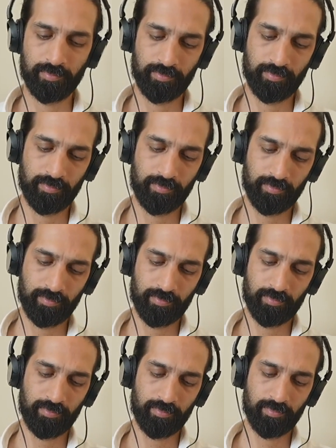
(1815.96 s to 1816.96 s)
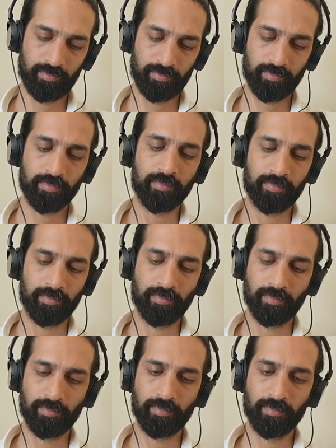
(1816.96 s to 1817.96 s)

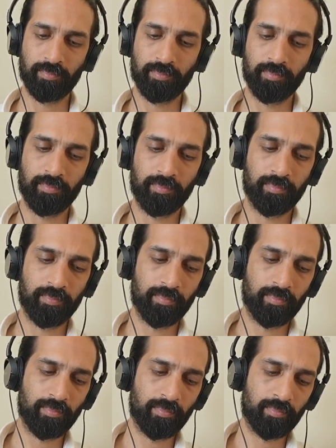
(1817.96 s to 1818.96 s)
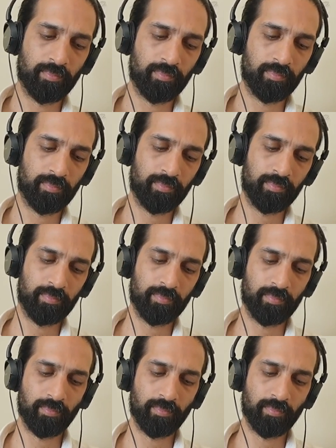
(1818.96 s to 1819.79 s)
This person isn't speaking.